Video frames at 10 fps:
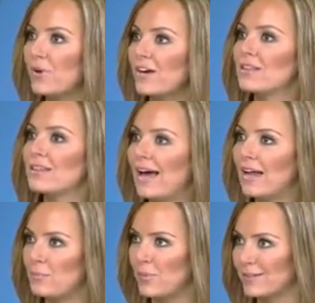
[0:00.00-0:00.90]
we have a
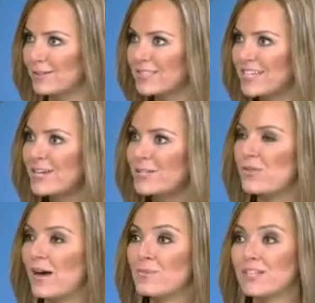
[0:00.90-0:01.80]
lot of bills.
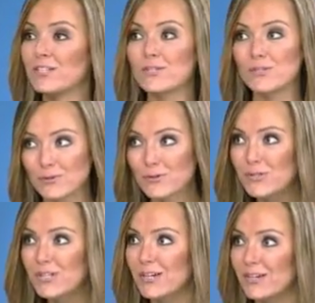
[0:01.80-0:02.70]
So that means Social
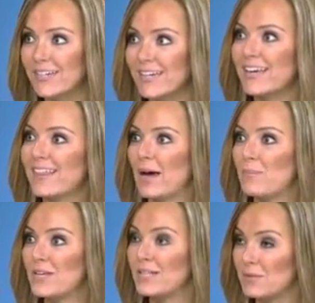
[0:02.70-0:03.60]
Security, that
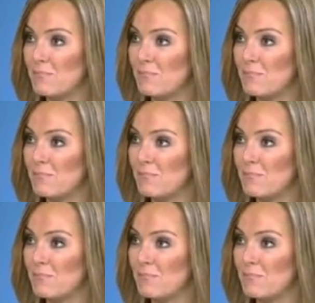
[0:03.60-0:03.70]
means